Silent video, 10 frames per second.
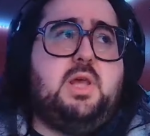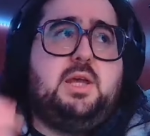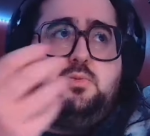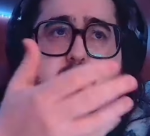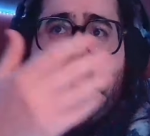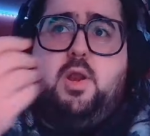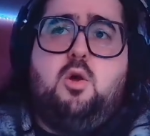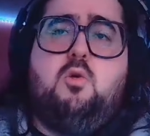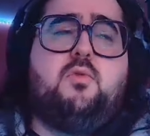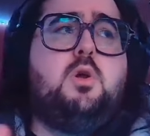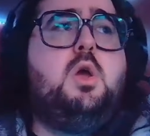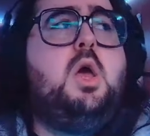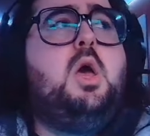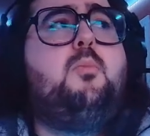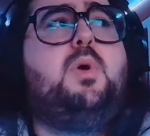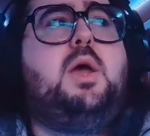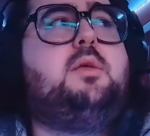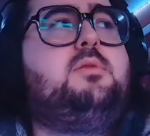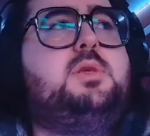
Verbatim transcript: as we went over. But the